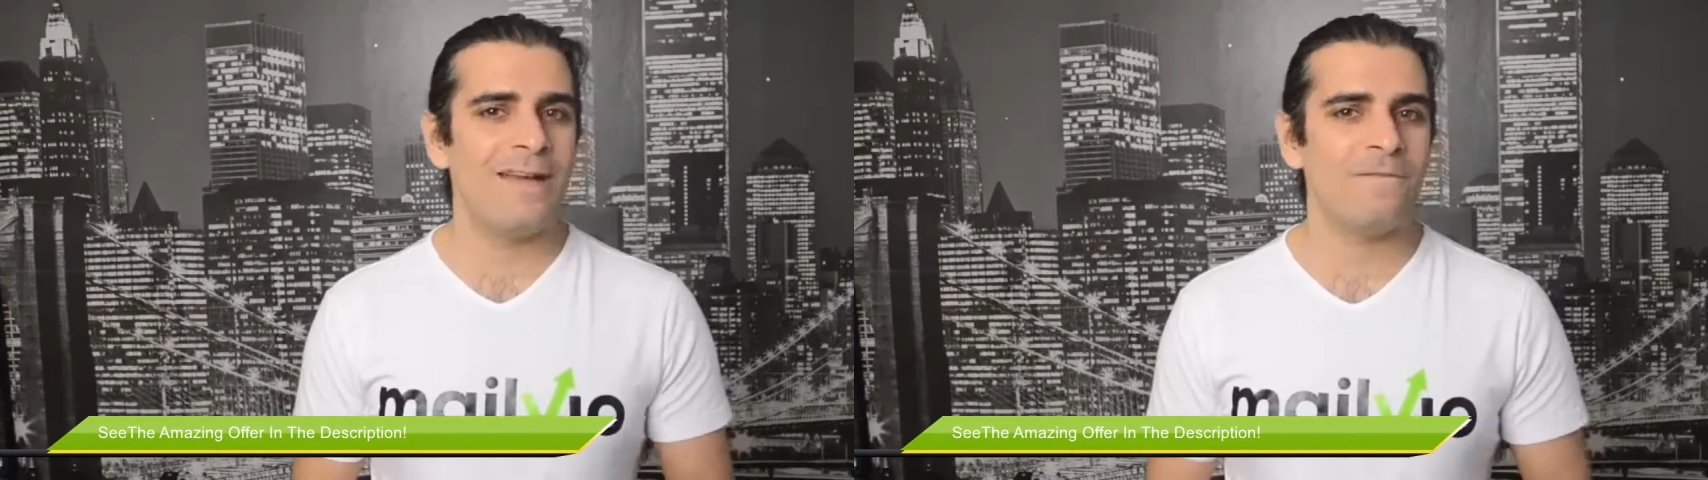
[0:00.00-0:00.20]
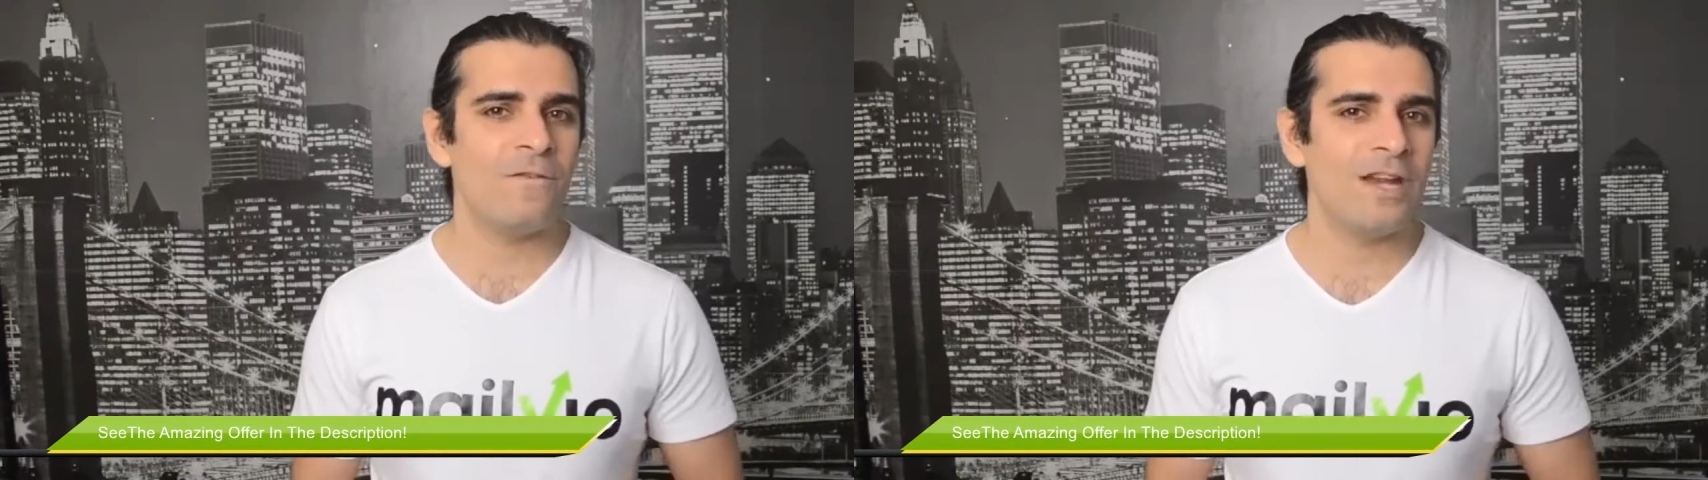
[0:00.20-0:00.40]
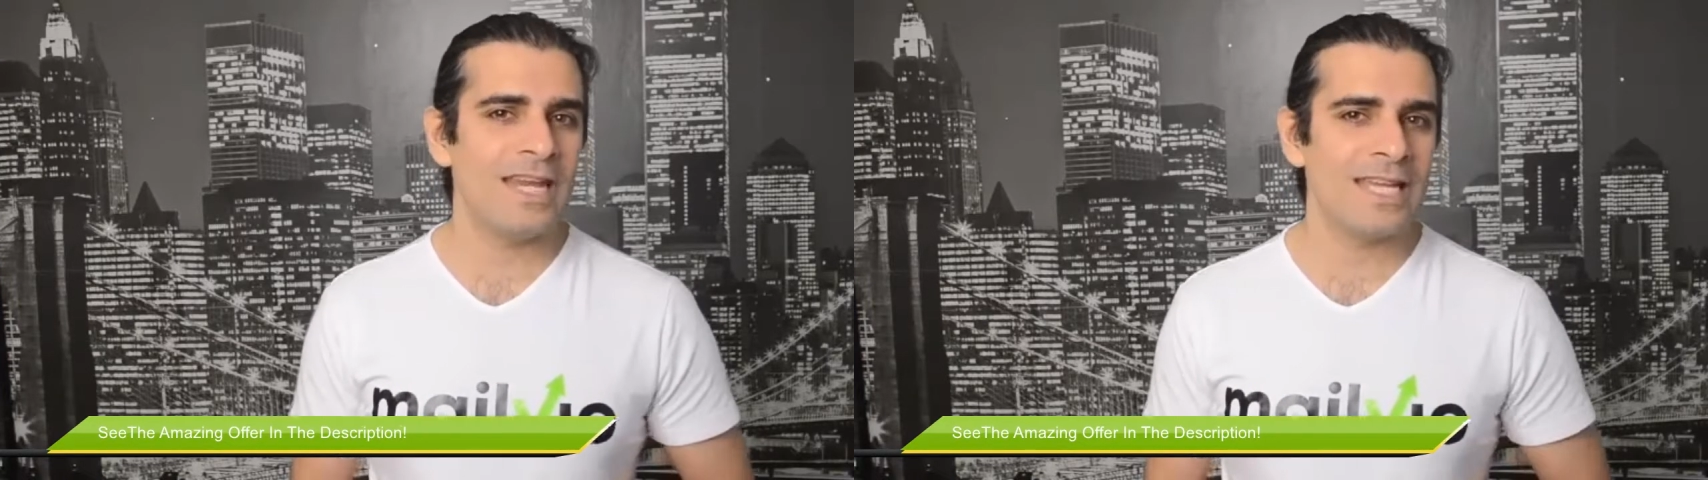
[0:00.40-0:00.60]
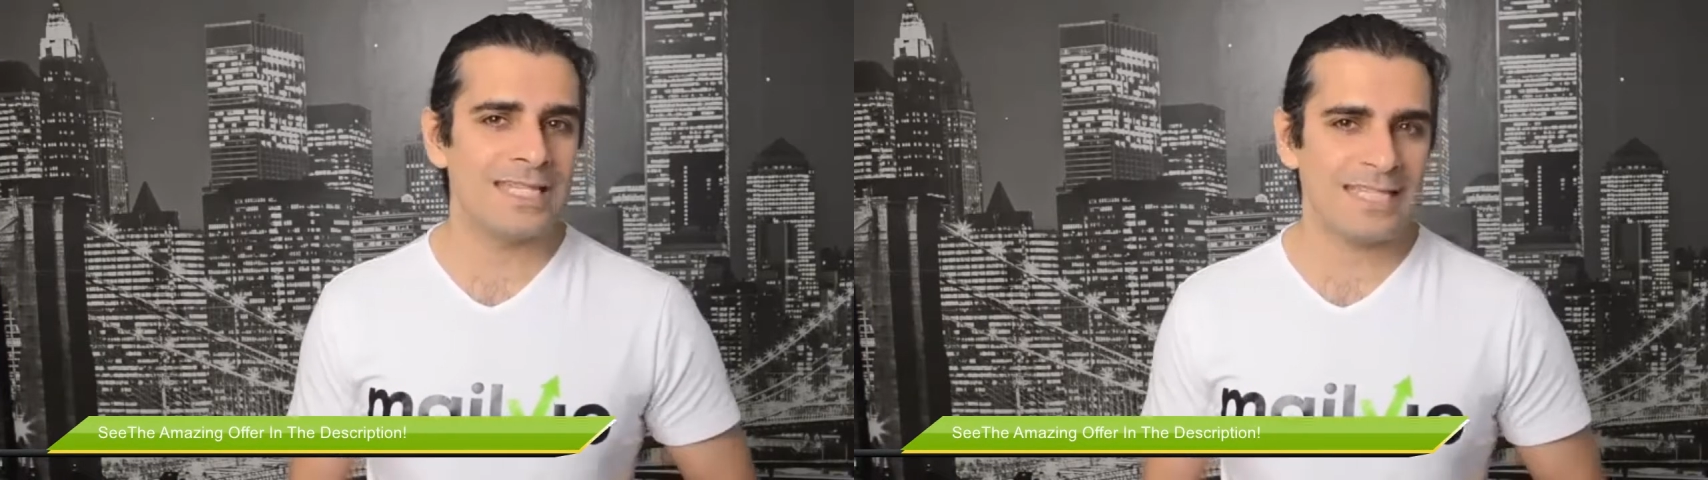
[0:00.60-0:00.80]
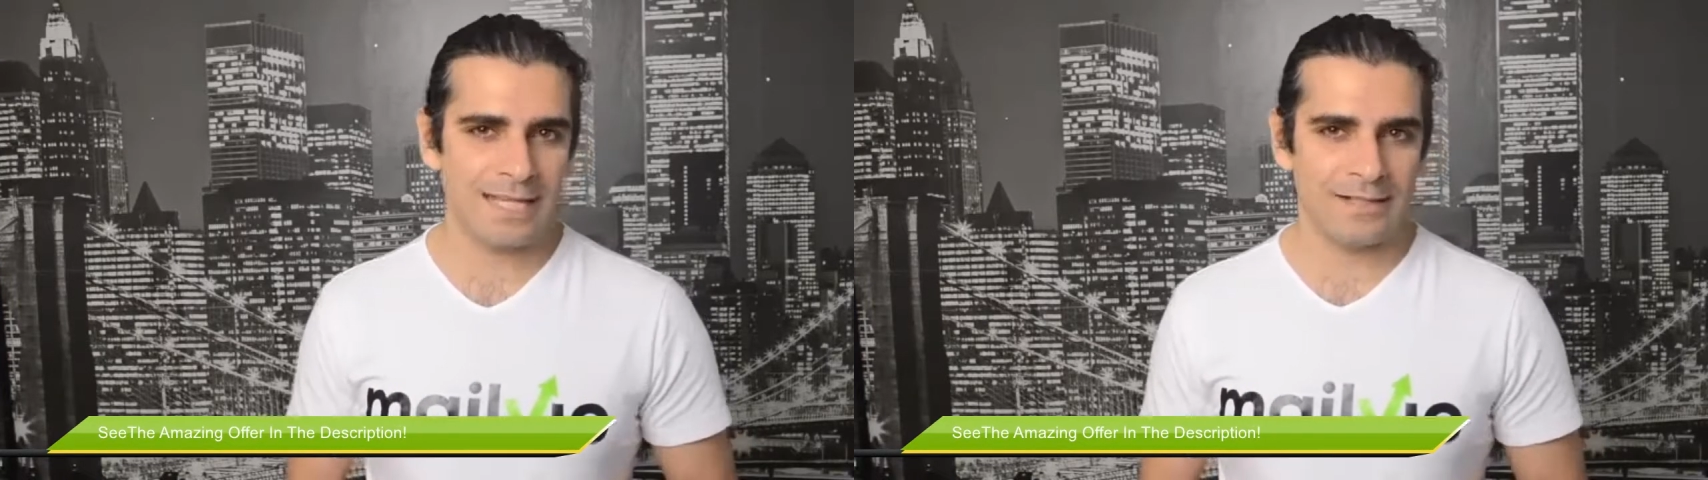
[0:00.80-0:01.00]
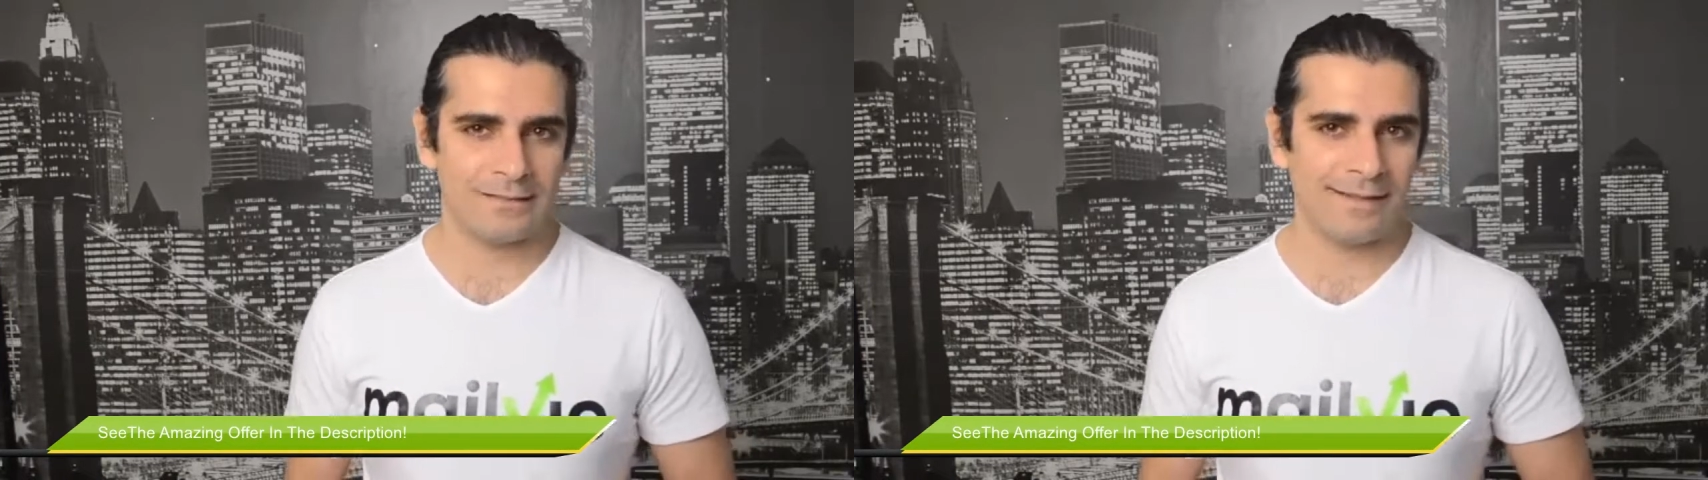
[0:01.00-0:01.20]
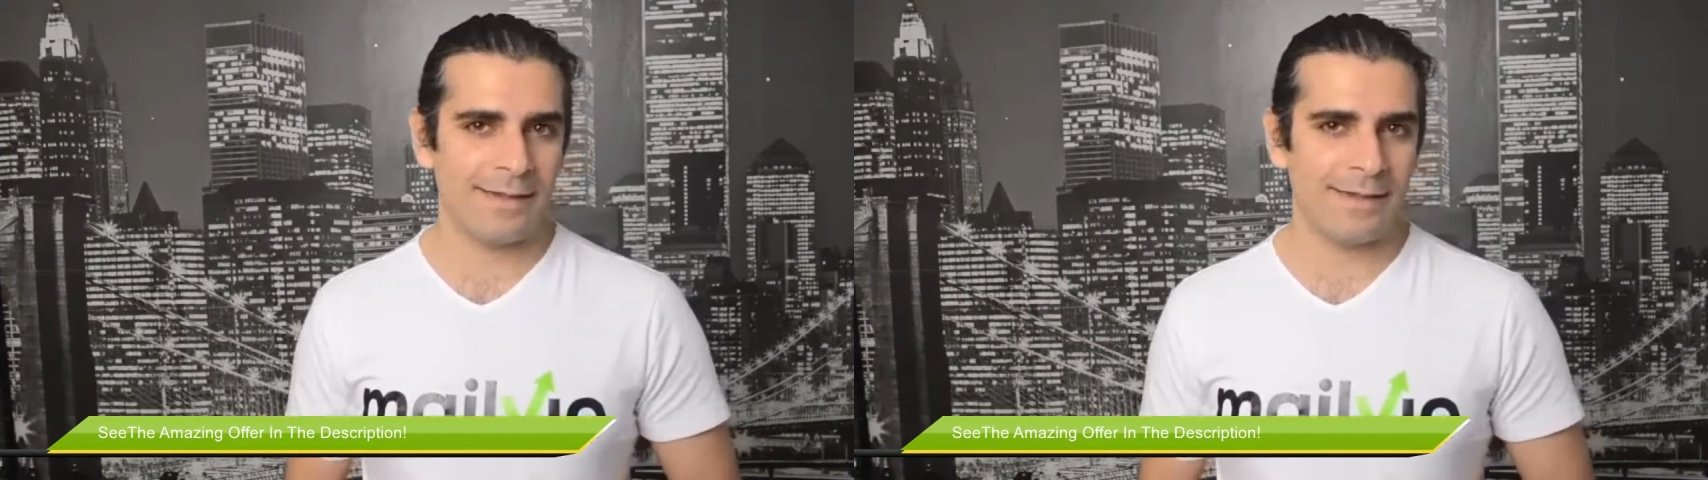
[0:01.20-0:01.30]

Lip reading: every single